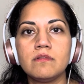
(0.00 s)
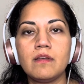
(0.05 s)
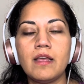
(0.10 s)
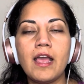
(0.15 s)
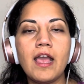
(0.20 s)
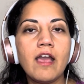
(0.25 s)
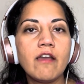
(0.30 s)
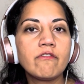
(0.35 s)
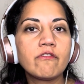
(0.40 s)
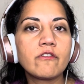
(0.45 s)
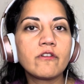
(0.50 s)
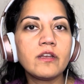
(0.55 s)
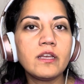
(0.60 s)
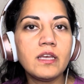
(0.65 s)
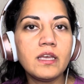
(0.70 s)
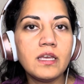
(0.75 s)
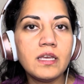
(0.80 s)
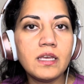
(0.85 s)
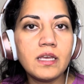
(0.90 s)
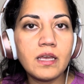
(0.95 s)

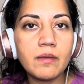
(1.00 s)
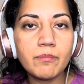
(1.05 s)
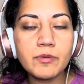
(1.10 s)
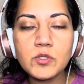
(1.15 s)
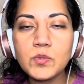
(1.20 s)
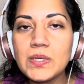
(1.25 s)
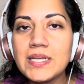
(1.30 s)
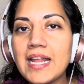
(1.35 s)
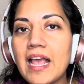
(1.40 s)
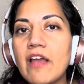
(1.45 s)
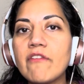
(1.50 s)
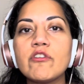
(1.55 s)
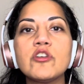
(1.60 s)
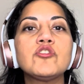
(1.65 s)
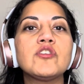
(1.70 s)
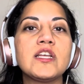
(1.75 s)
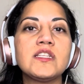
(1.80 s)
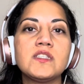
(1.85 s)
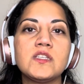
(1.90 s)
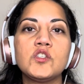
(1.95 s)
between every
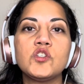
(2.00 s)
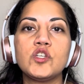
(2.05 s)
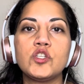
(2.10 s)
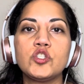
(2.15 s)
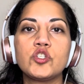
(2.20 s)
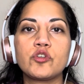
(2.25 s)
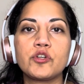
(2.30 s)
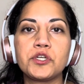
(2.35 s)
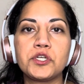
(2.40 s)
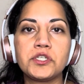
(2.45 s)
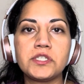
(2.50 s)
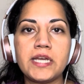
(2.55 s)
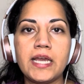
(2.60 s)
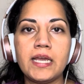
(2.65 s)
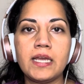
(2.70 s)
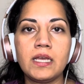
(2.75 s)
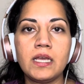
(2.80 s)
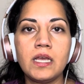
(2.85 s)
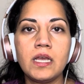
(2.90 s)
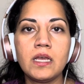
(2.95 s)
transition during your
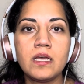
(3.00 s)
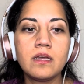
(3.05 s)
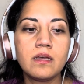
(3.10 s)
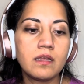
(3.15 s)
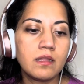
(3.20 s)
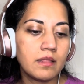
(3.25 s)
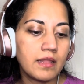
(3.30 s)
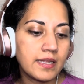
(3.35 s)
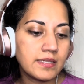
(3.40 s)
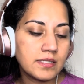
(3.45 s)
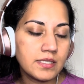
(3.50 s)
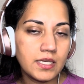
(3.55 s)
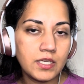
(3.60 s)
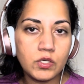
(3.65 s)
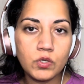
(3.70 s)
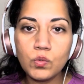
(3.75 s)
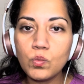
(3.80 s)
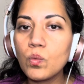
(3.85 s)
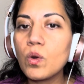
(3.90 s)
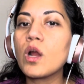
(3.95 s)
day. Let's say
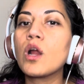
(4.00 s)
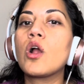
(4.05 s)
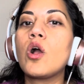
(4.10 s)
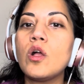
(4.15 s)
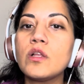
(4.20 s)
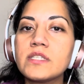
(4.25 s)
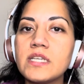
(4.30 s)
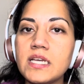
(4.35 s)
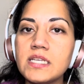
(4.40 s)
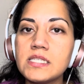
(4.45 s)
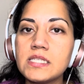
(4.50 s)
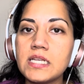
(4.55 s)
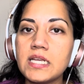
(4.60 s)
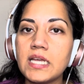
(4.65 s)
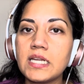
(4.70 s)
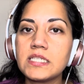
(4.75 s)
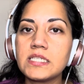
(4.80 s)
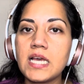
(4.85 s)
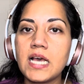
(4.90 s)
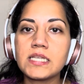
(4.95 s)
you work all day sitting at
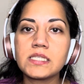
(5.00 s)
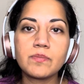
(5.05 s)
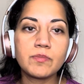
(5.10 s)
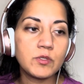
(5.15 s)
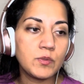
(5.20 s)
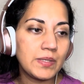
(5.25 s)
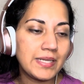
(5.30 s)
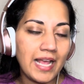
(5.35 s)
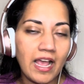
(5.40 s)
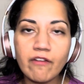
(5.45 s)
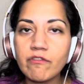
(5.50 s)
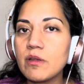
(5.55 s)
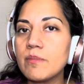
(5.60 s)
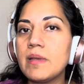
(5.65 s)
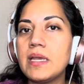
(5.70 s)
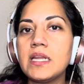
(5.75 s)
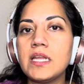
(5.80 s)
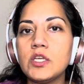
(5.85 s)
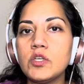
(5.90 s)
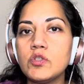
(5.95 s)
a desk. Between every
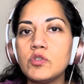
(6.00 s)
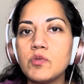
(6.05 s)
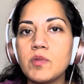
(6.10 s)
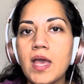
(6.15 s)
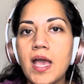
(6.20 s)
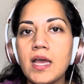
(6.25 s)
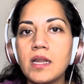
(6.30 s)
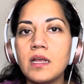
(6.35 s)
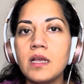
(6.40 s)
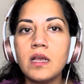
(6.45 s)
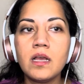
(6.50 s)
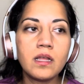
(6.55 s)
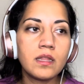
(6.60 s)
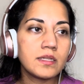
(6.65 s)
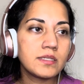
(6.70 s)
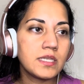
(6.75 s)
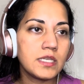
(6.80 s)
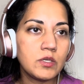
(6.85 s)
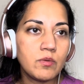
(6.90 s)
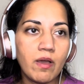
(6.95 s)
meeting, you do that.
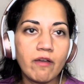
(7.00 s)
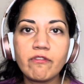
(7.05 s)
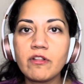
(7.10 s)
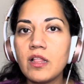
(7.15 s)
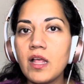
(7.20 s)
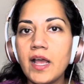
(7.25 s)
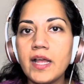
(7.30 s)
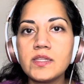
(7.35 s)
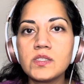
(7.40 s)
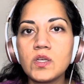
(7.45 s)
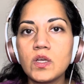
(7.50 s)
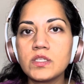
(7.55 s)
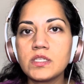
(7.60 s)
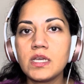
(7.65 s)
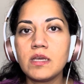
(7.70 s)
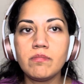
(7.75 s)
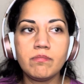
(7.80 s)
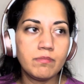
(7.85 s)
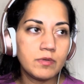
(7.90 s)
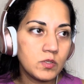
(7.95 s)
Let's say you have clients all
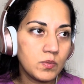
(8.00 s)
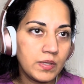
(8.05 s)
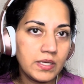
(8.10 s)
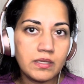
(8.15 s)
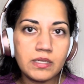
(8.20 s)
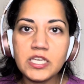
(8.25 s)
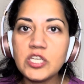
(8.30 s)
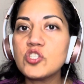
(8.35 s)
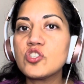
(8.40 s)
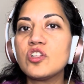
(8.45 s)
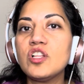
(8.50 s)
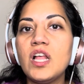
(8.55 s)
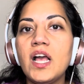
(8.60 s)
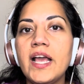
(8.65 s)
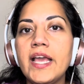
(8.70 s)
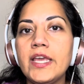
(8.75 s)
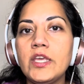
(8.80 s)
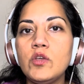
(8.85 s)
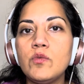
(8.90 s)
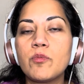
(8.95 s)
day. Between each
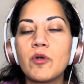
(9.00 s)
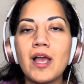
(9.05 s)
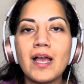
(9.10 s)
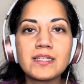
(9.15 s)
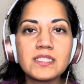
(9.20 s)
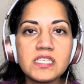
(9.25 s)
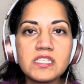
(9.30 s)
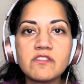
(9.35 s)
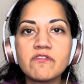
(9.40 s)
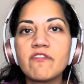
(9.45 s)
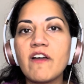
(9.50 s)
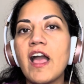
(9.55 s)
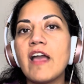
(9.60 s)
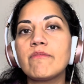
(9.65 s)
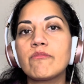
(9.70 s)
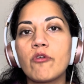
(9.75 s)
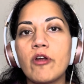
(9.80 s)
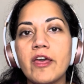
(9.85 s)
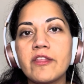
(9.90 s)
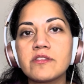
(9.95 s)
client, you practice 5
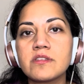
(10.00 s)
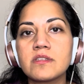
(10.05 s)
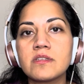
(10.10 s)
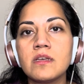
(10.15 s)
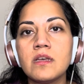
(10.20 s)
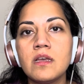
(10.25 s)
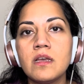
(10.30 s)
breaths.